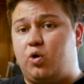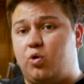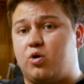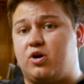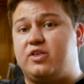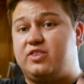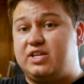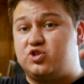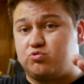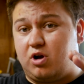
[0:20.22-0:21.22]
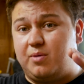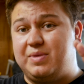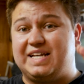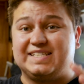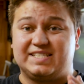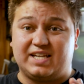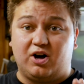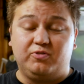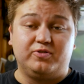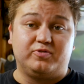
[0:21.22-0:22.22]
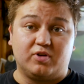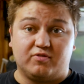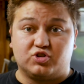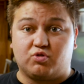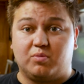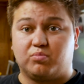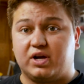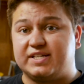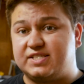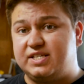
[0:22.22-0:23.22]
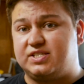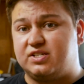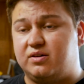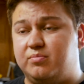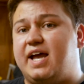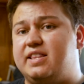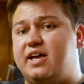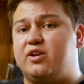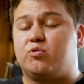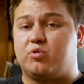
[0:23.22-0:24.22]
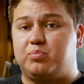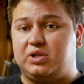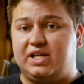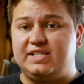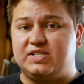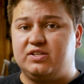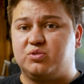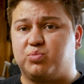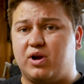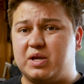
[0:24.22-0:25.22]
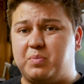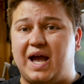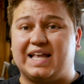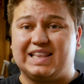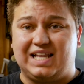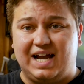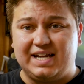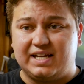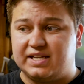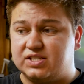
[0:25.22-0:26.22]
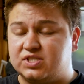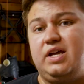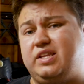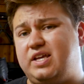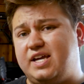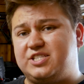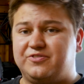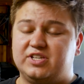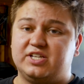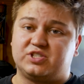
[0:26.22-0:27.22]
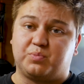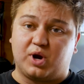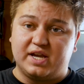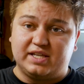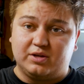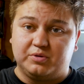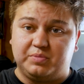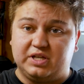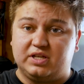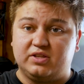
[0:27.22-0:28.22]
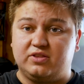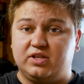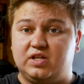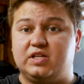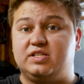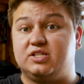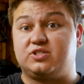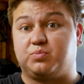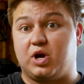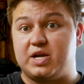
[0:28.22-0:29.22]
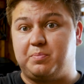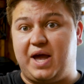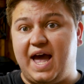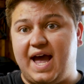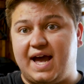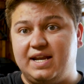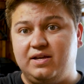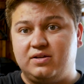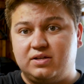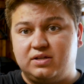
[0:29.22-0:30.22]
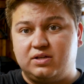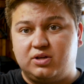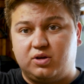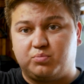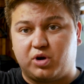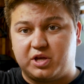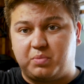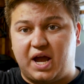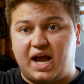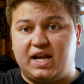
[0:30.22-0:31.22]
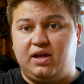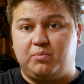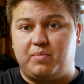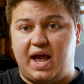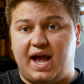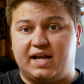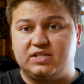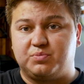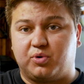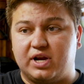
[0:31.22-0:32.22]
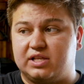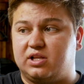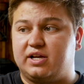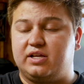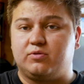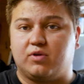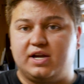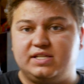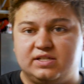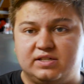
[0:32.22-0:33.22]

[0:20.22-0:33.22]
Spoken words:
or the drum itself if you have a drum brake system, and then replacing the brake pad linings. In the case of a disc brake, it would be the disc brake pad, brake pad, pads, brake lining, right?